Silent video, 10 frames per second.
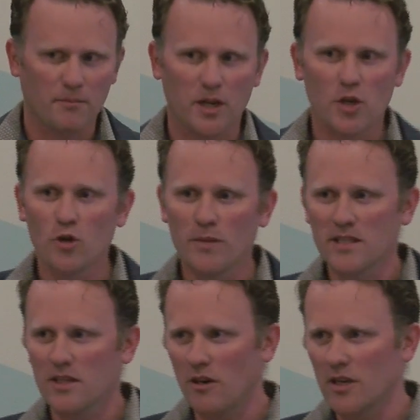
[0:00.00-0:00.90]
But
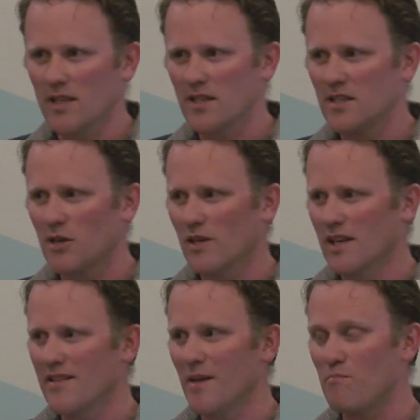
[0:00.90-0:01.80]
humans are not
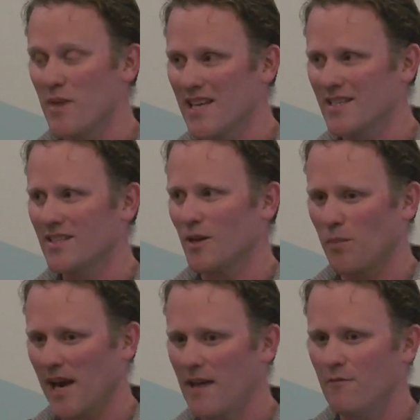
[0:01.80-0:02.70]
necessarily the best
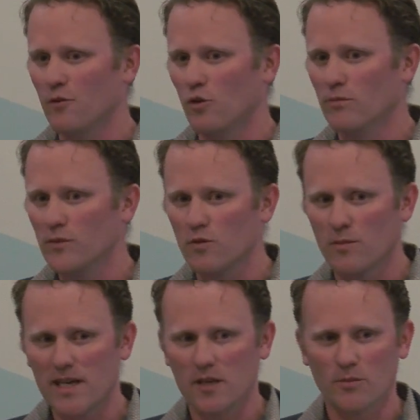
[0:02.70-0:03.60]
platforms for
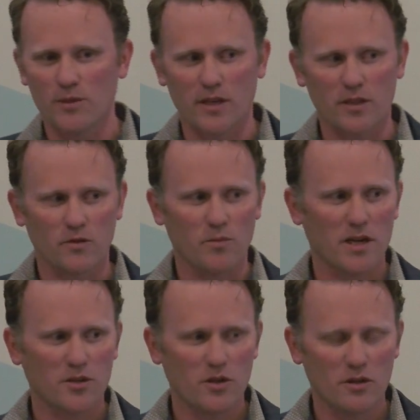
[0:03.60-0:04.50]
making observations for
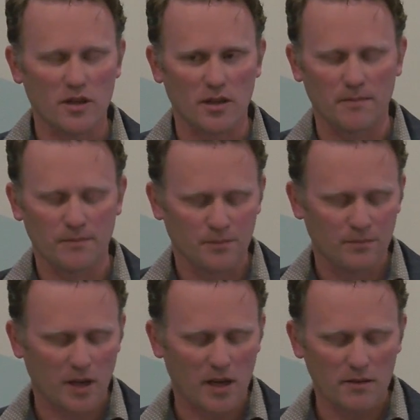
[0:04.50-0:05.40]
biosecurity.
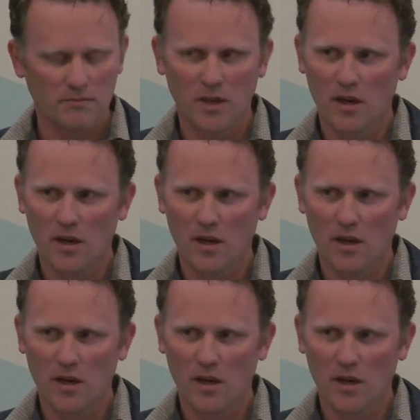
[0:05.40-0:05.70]
Okay?